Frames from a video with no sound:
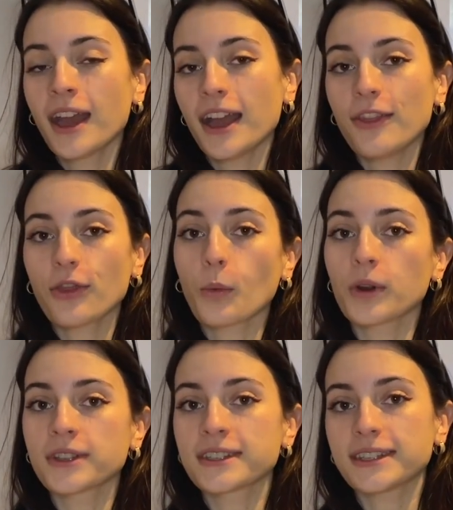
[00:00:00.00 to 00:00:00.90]
and the
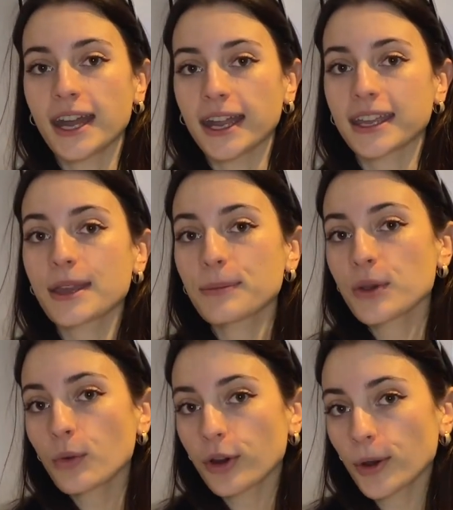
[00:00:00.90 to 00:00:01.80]
ones that keep me
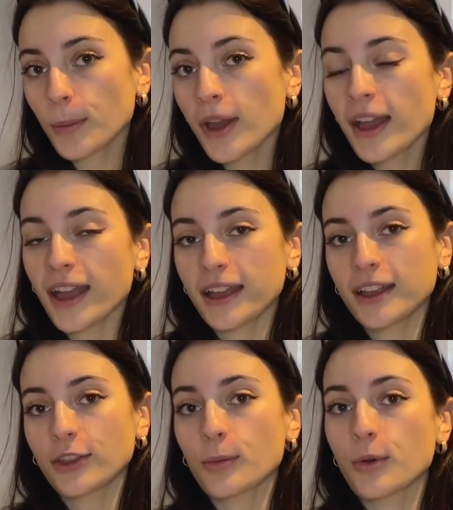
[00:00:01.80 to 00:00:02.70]
warm and the